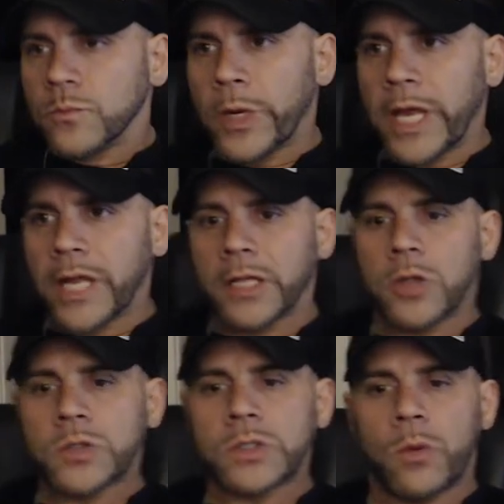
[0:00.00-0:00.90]
We're getting
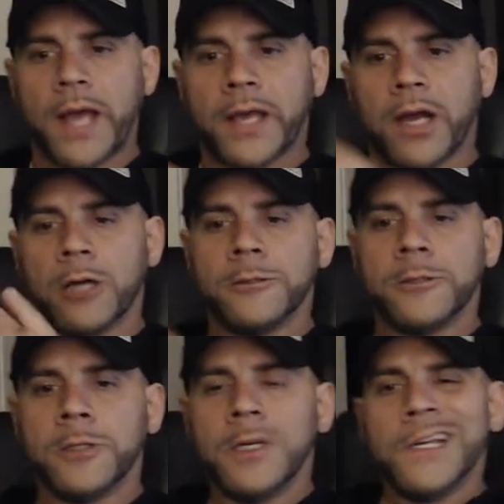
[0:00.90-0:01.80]
close with the white car.
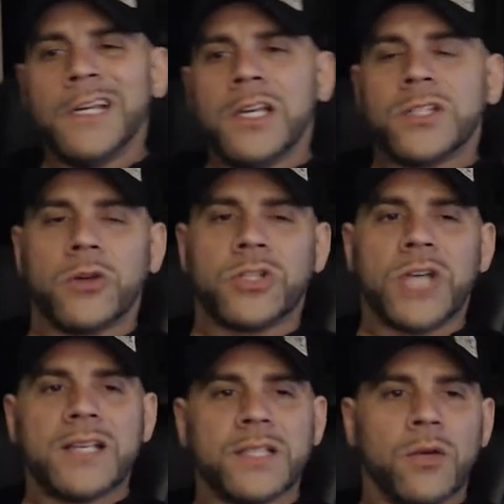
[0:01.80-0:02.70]
So,
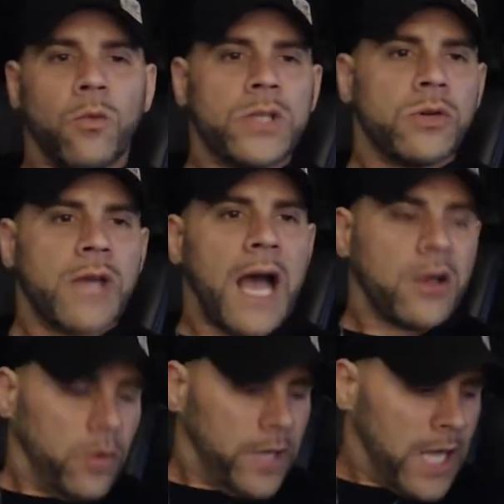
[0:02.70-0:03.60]
Justin, what you got
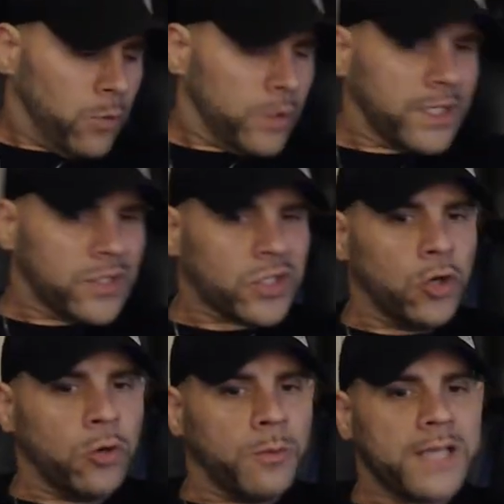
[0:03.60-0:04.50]
going on with this
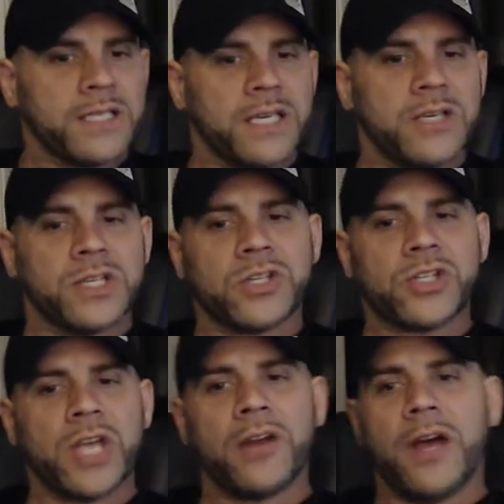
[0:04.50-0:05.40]
coop? I see he's in the
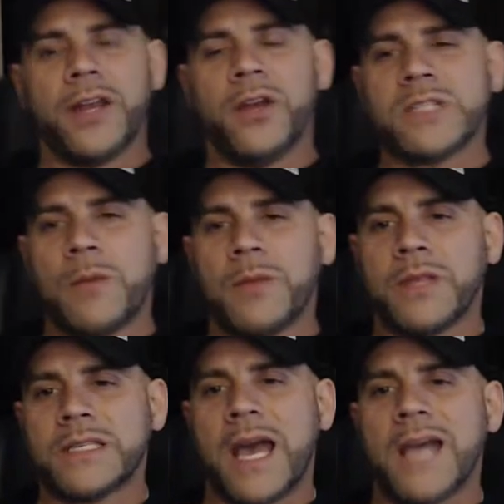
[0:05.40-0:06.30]
channel. I know some of
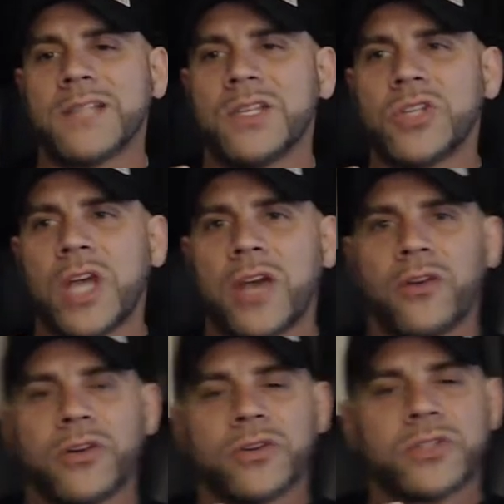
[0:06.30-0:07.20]
these guys in the
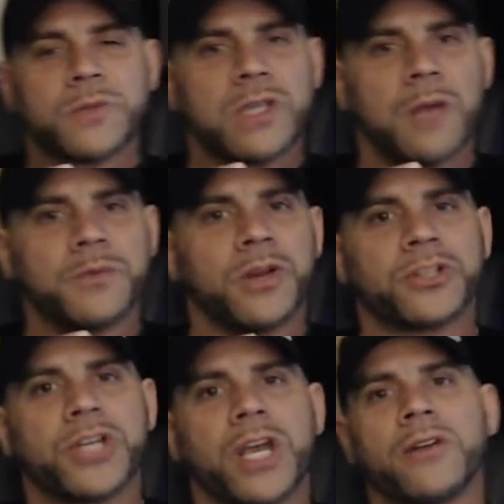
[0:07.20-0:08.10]
channel. You're sub to your
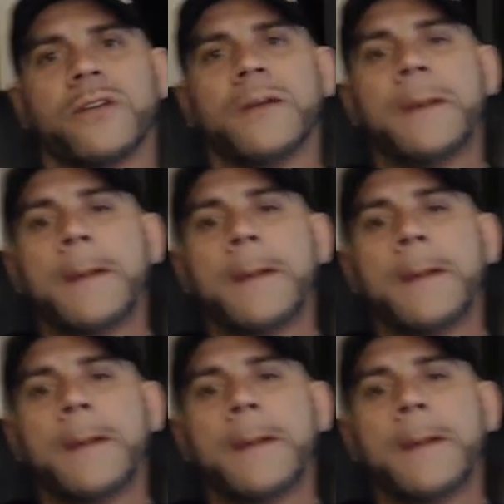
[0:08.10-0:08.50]
channel.